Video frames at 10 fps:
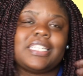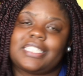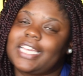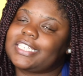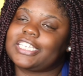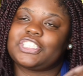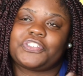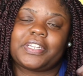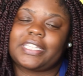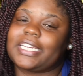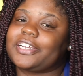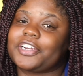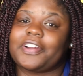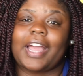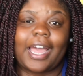Does it strengthen?
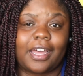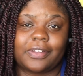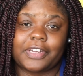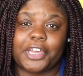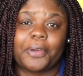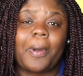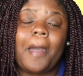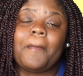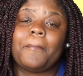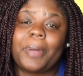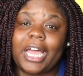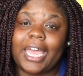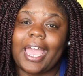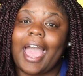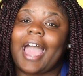Girl, I don't know,
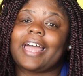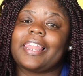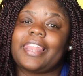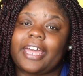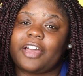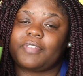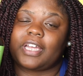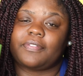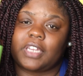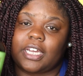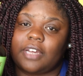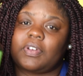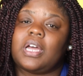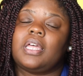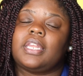But I love, love,
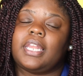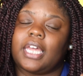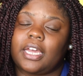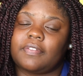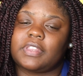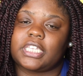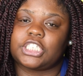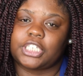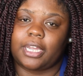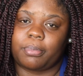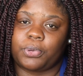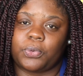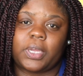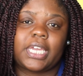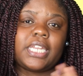love, love this
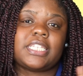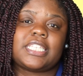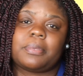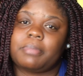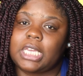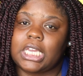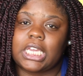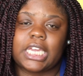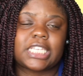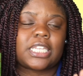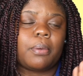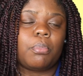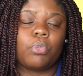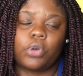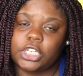shampoo. It, to me, is a
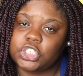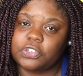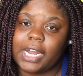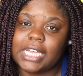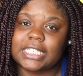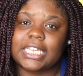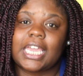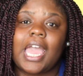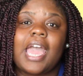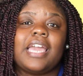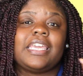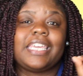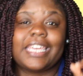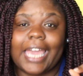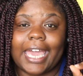moisturizing
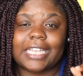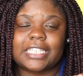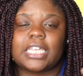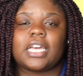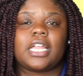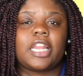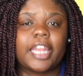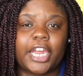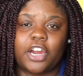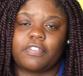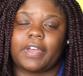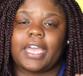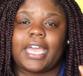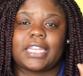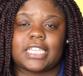yet
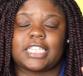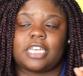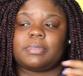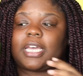clarifying at the same